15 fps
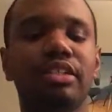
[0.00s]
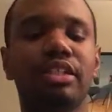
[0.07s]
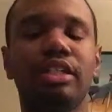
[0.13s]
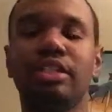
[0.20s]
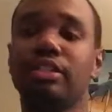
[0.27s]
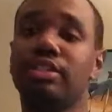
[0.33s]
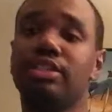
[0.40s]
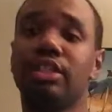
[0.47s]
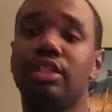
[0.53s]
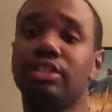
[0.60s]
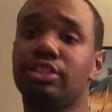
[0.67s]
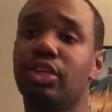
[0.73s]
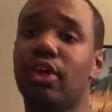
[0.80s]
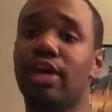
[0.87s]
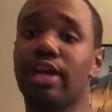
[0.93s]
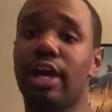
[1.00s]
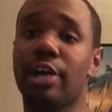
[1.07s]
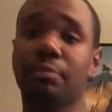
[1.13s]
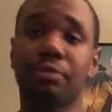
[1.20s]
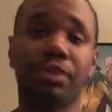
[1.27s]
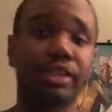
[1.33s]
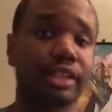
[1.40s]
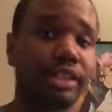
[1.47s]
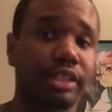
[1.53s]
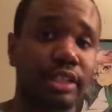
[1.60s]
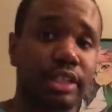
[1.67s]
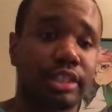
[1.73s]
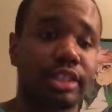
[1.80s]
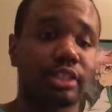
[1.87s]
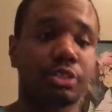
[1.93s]
It started out pretty
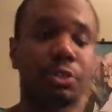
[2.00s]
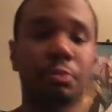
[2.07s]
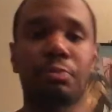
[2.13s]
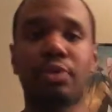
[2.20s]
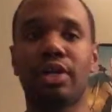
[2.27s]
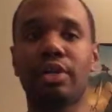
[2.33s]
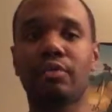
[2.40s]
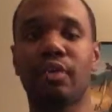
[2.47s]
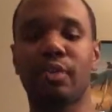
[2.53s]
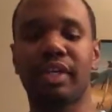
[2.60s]
good to a point where